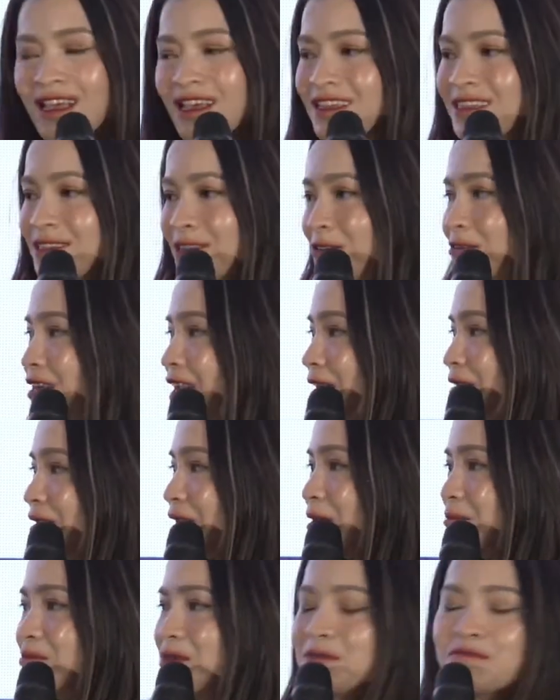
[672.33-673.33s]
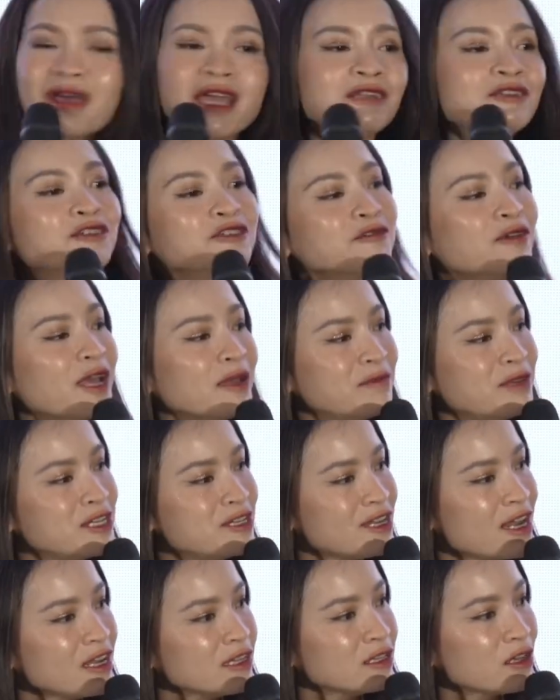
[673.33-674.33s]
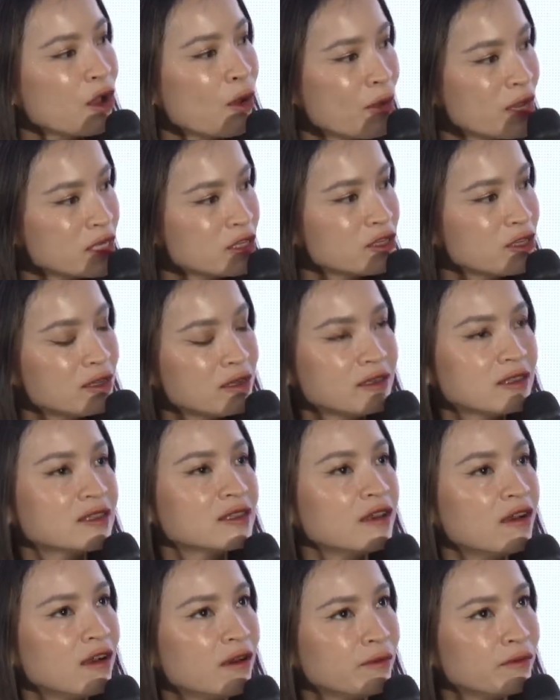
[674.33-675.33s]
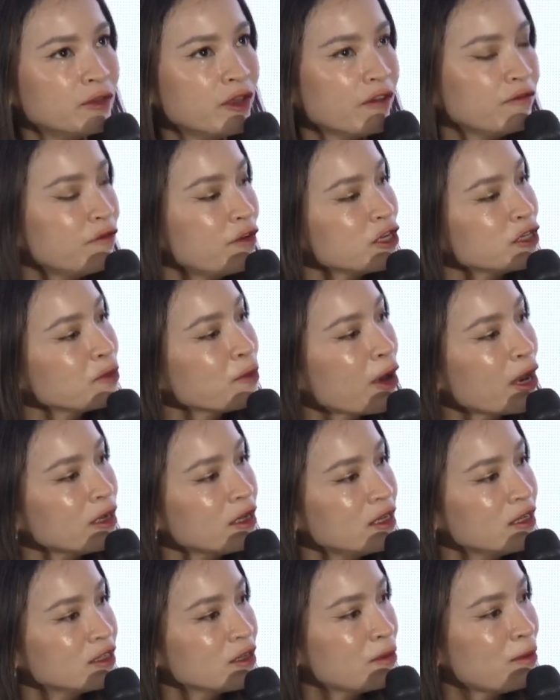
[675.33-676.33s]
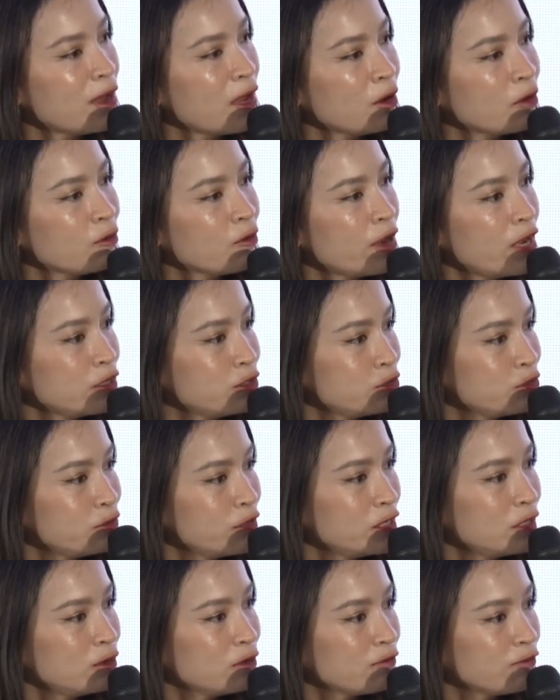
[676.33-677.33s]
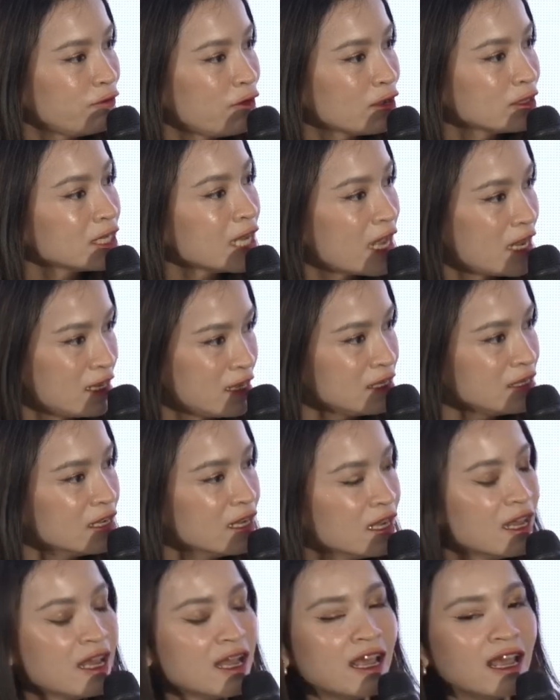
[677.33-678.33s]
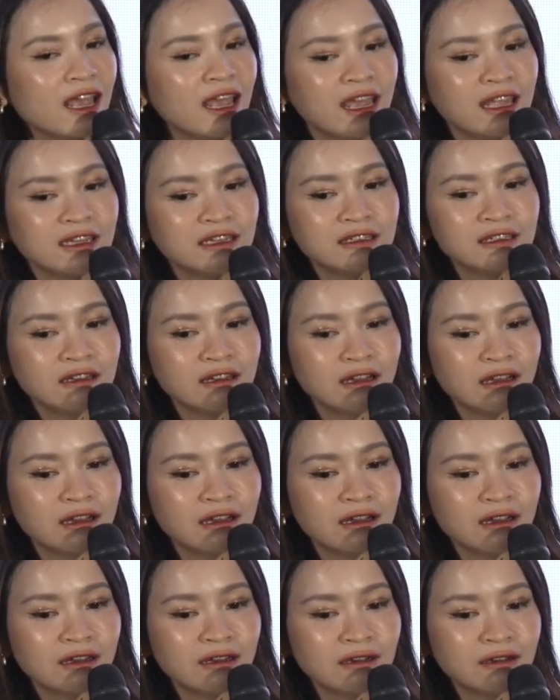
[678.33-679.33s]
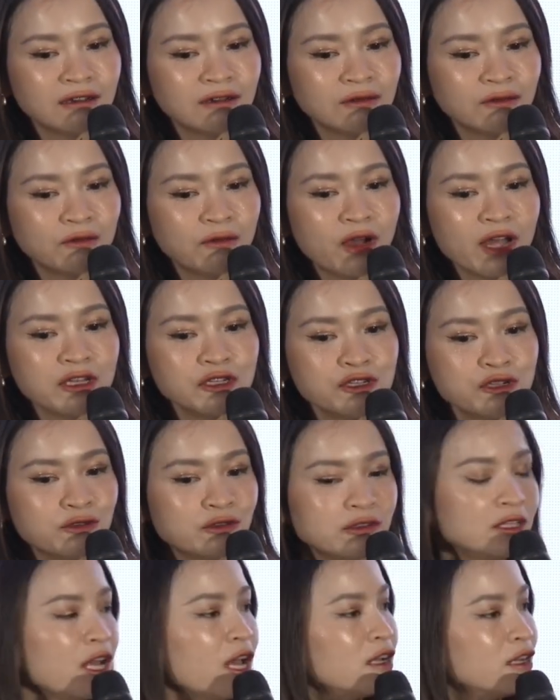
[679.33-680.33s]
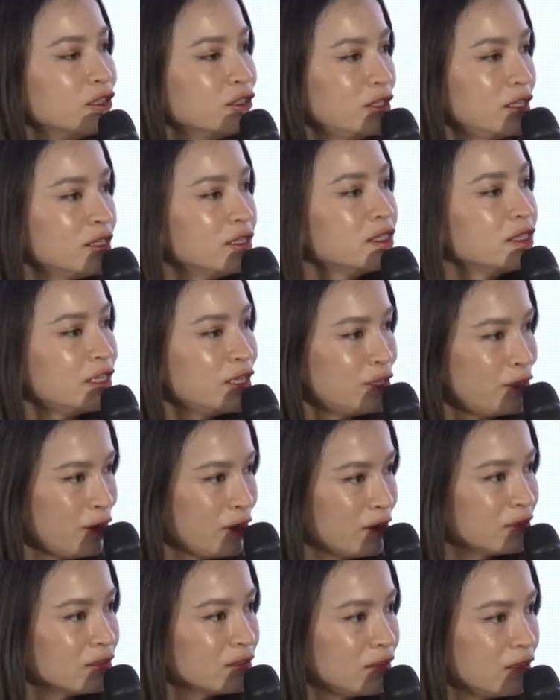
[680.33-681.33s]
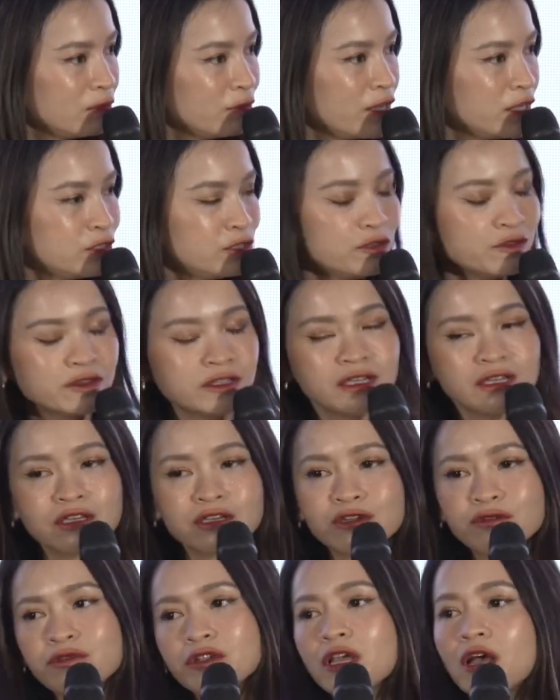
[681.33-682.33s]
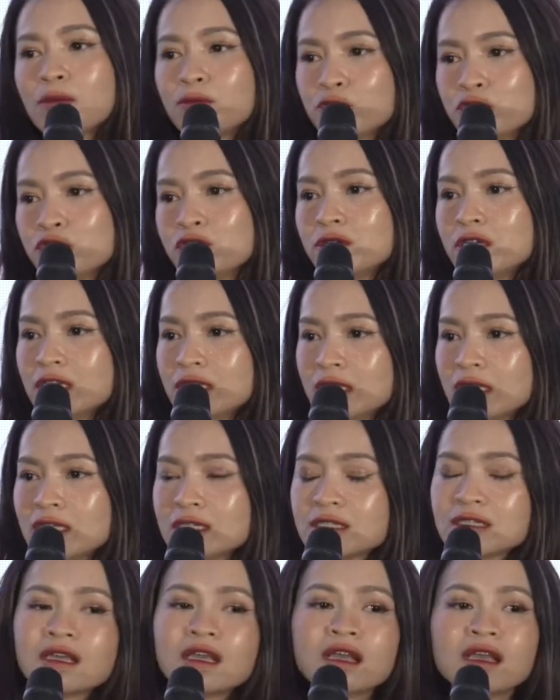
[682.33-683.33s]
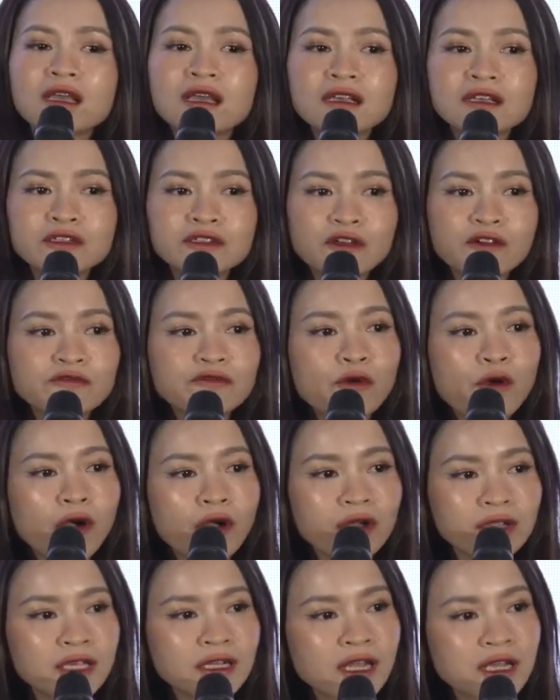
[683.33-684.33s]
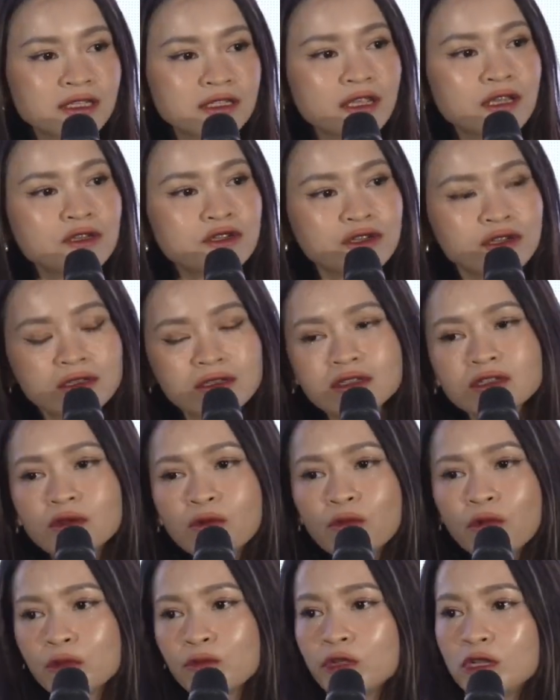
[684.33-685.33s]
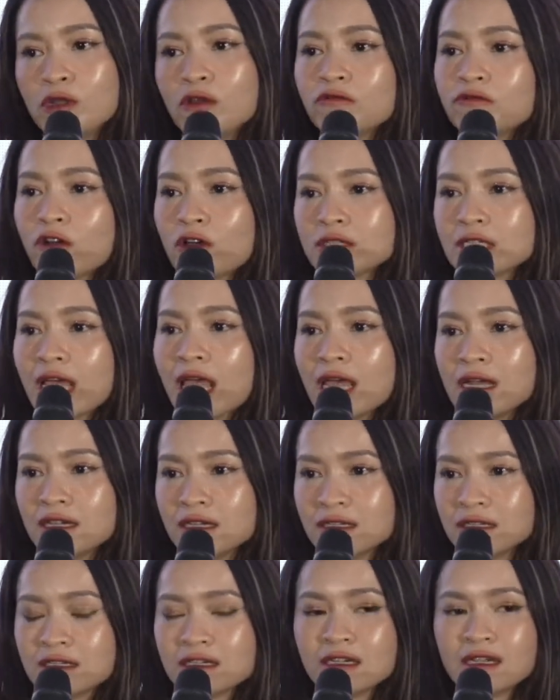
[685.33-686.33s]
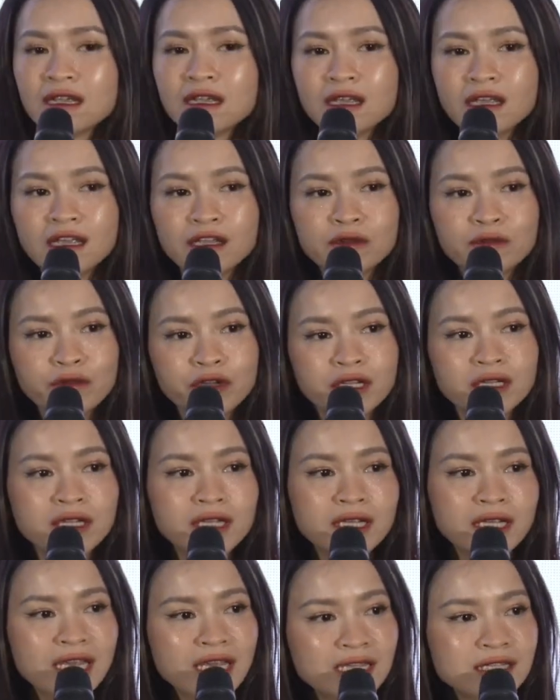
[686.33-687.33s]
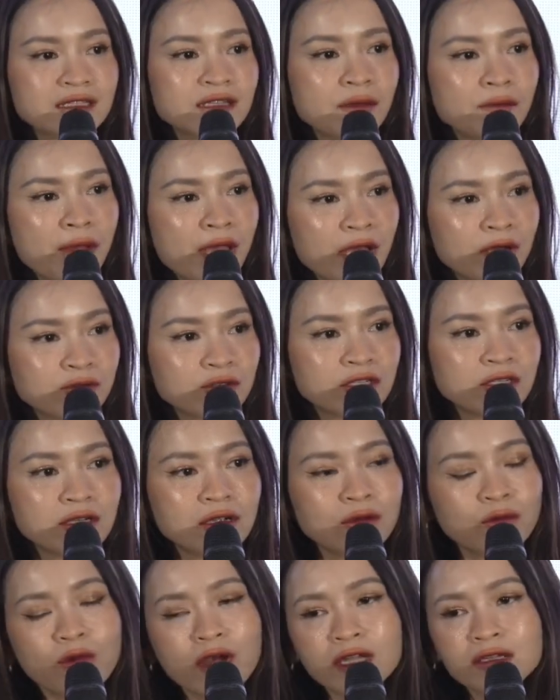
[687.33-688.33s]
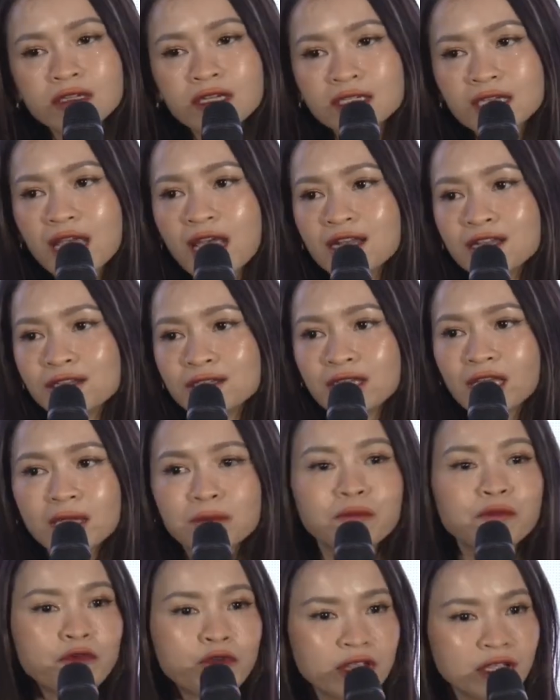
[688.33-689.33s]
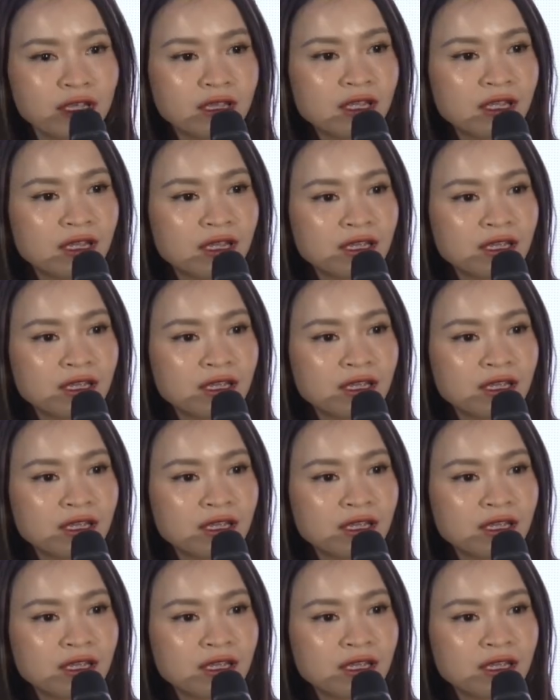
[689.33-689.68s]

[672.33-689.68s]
So now coming back to Abhishek's questions, your first part is about where do we look for talent, and what should talent consider when choosing career opportunities. So for organizations, when we look for talent, it really is about what the talent can bring.